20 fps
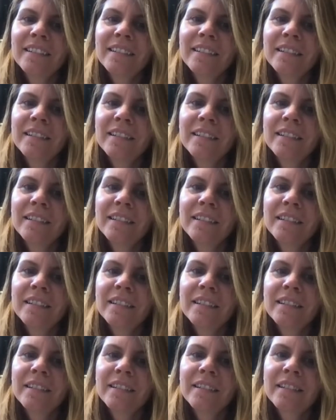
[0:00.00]

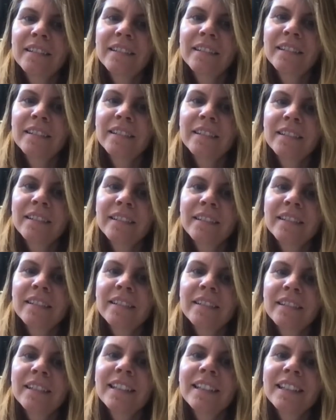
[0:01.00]

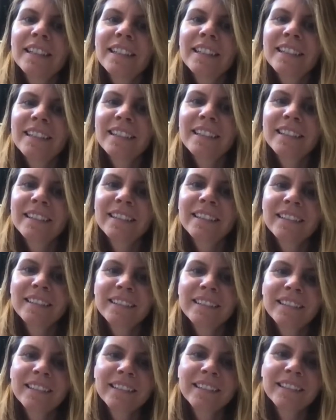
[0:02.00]

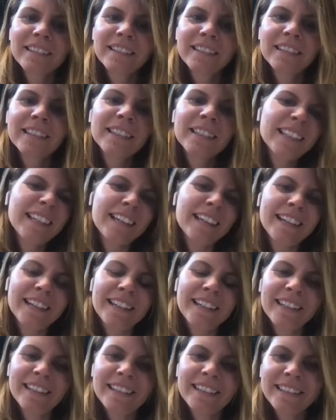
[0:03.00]

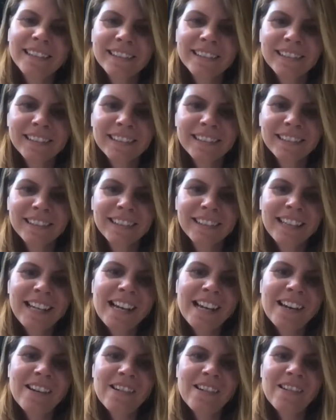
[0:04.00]

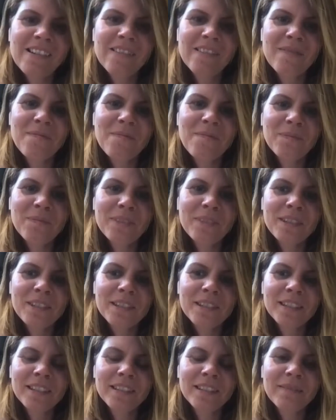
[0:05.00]

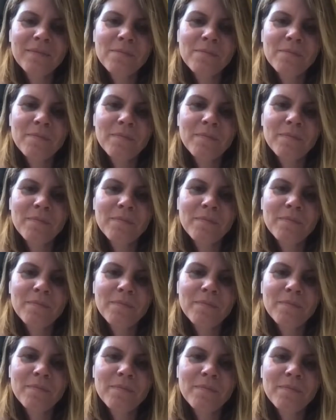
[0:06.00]

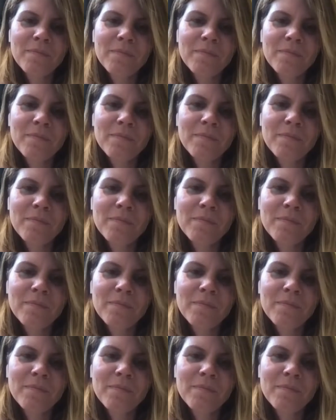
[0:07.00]
No words are spoken by the person on screen.